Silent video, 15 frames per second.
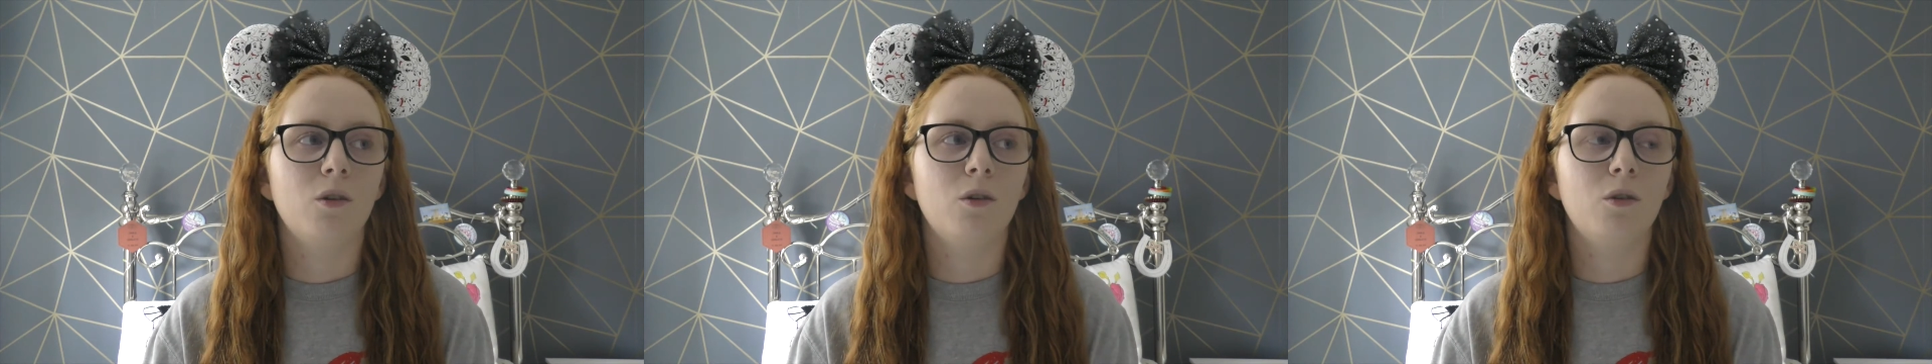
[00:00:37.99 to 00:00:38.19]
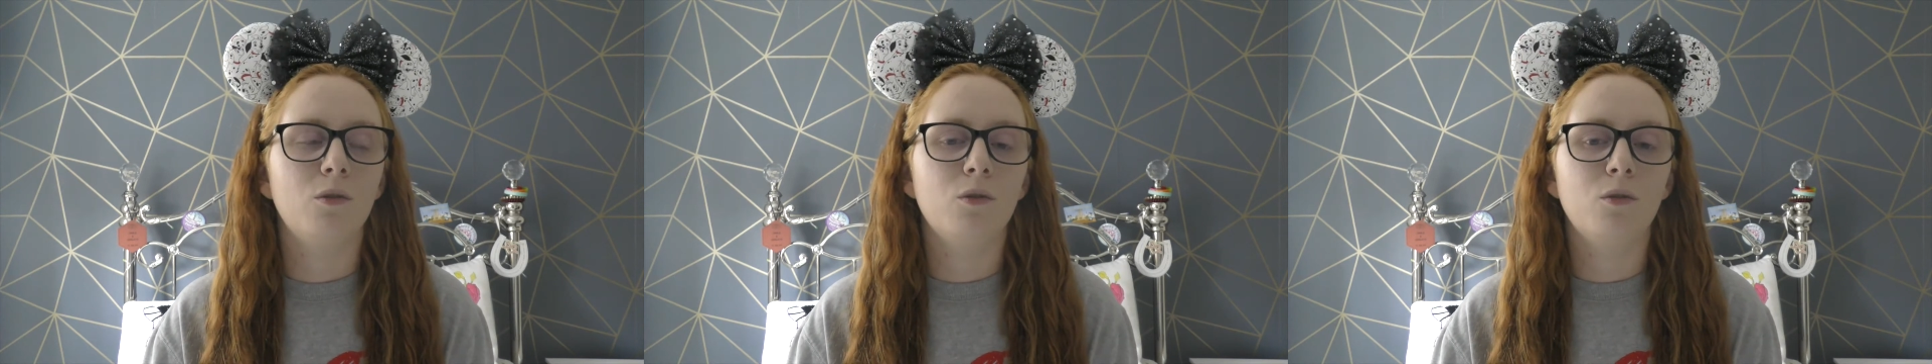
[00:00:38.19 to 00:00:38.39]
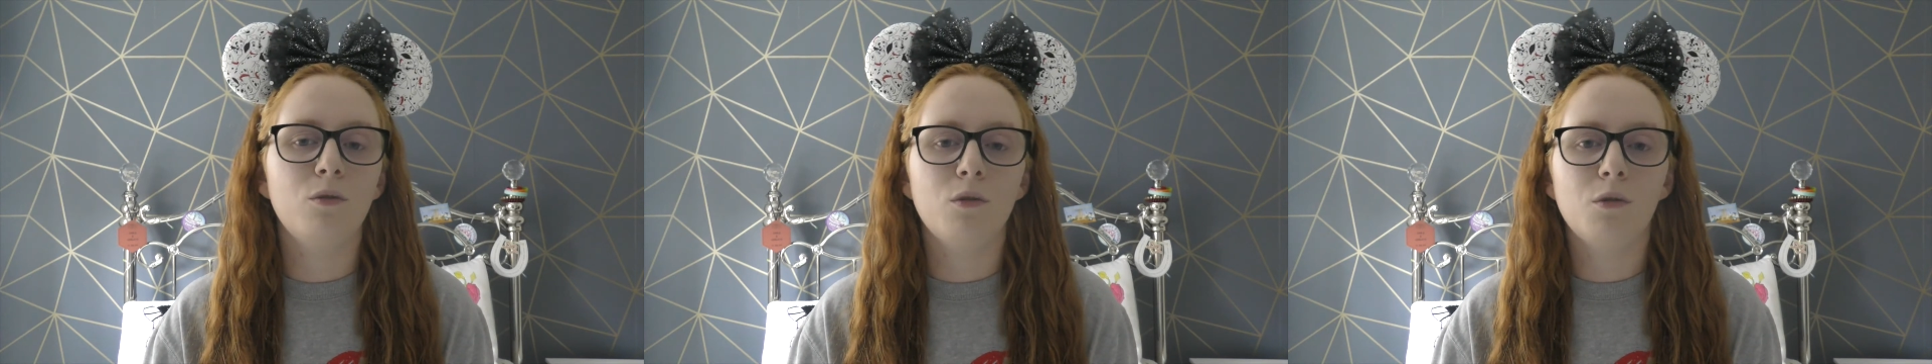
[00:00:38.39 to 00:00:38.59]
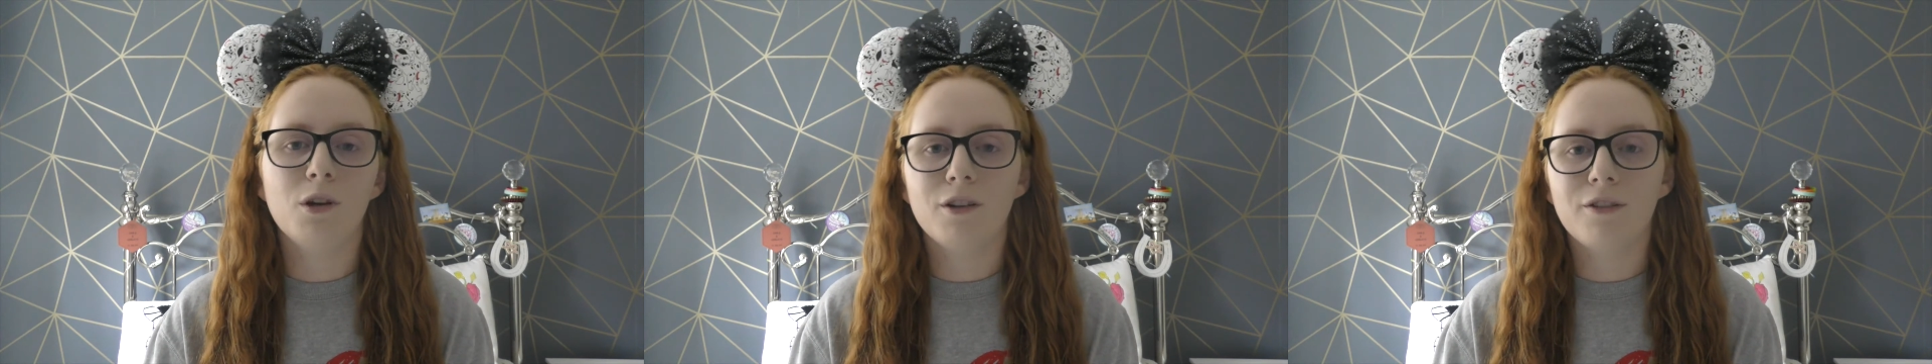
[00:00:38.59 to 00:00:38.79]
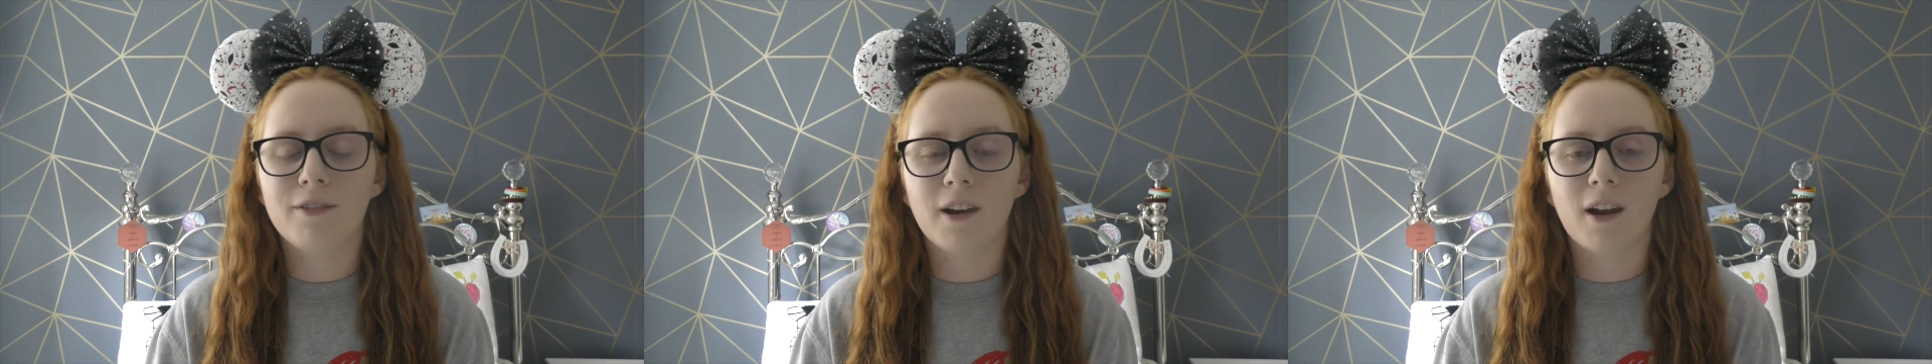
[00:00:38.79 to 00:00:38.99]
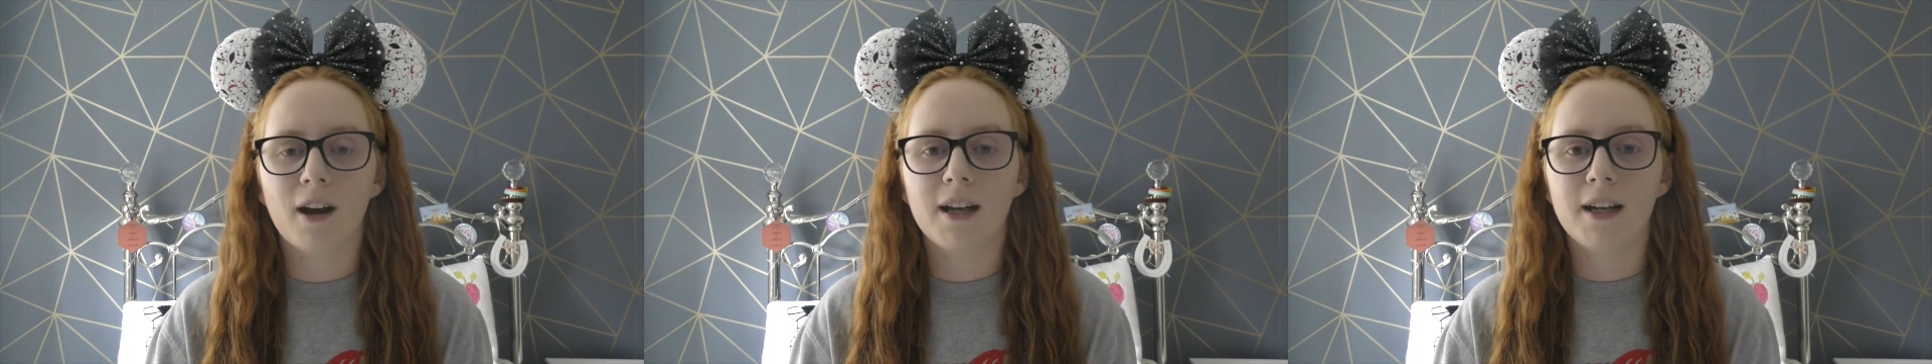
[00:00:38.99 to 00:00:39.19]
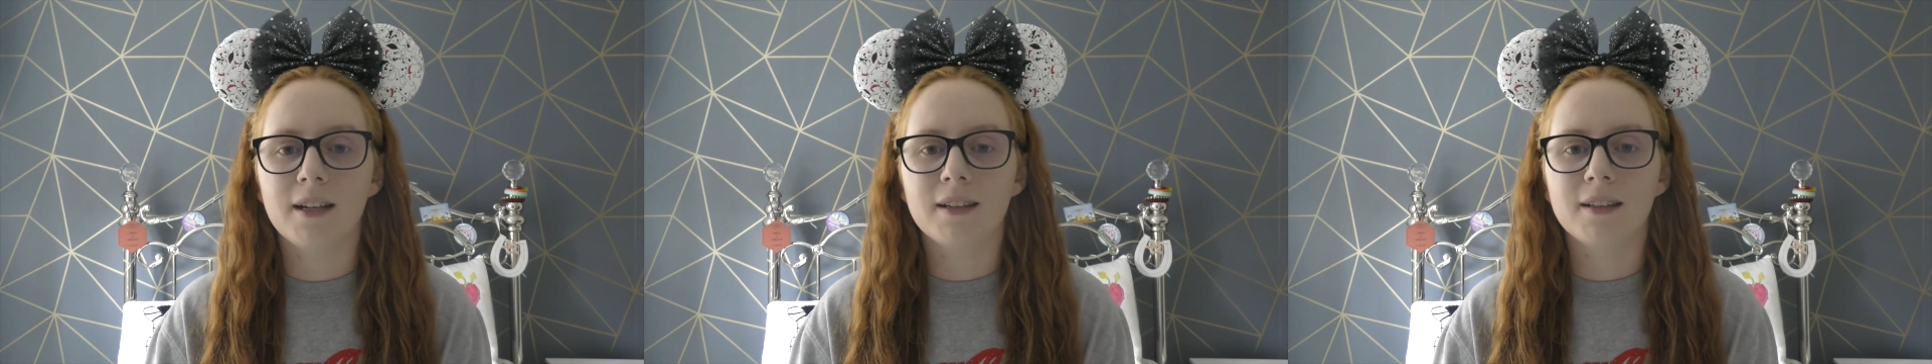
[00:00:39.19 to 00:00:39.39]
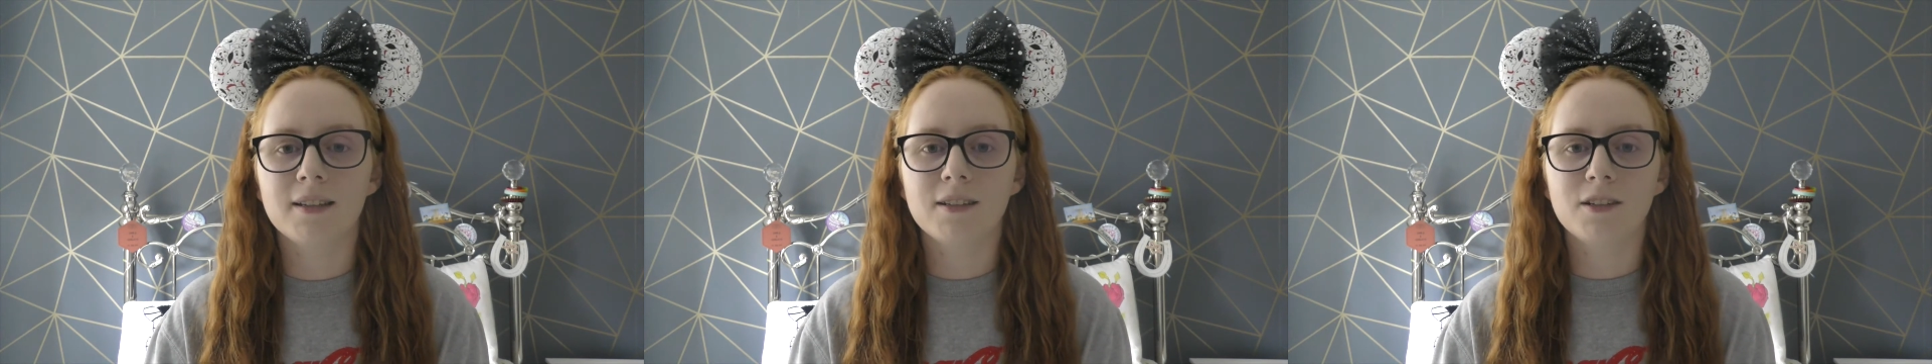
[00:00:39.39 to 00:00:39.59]
All
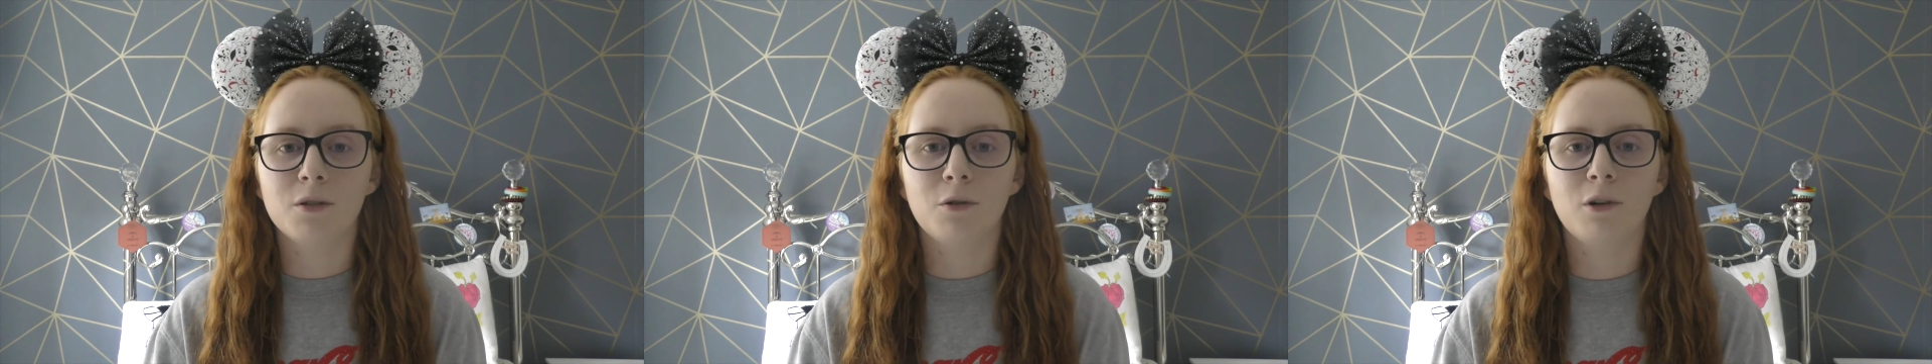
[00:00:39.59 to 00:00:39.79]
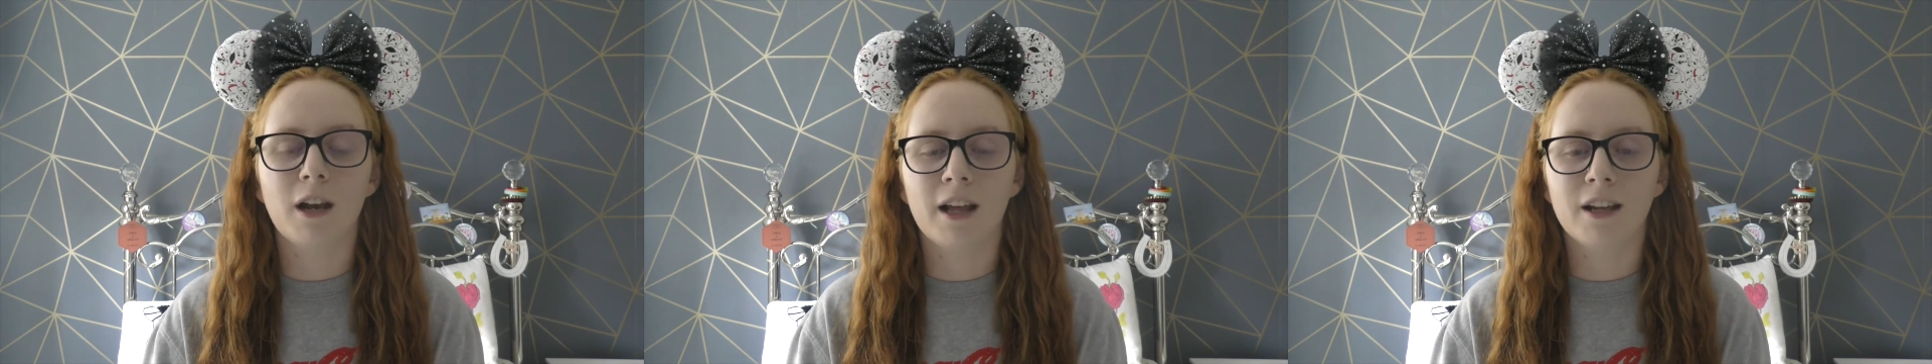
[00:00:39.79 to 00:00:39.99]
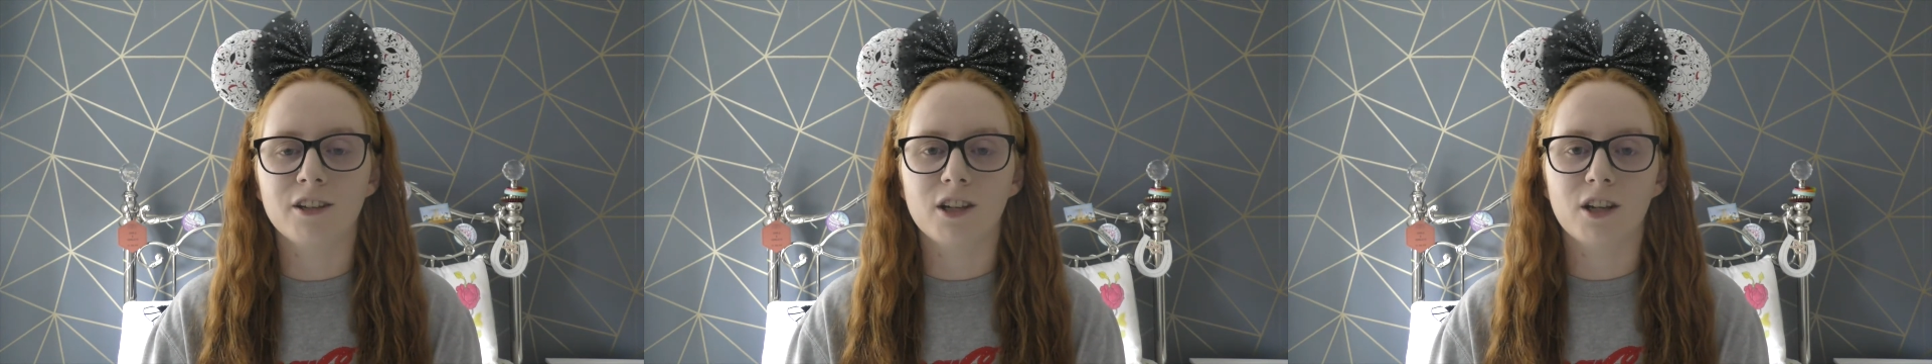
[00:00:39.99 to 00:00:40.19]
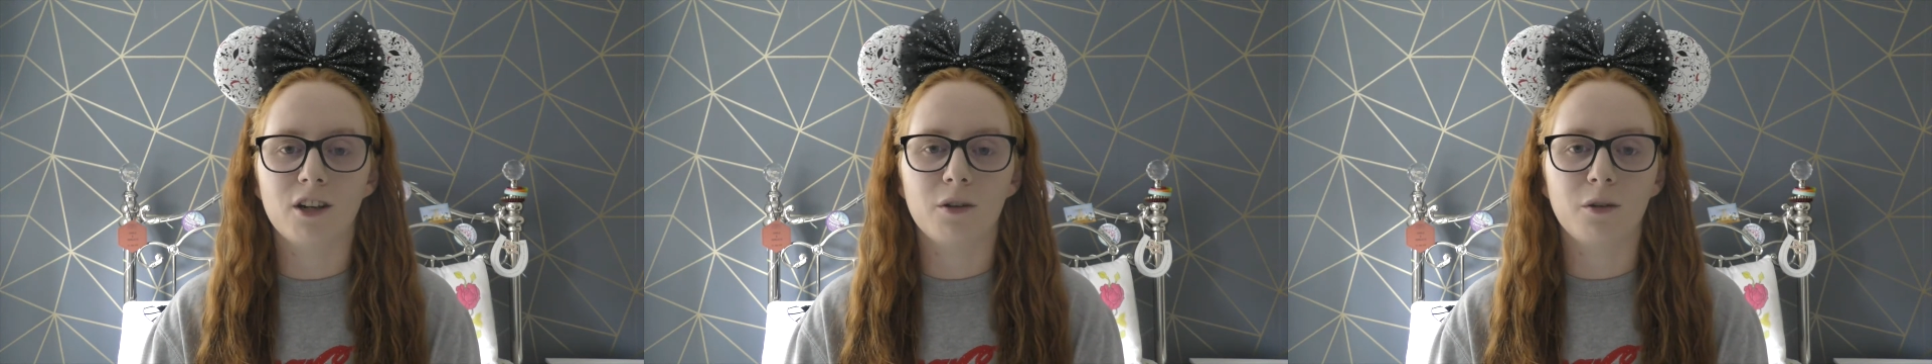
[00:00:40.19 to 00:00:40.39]
flights to Orlando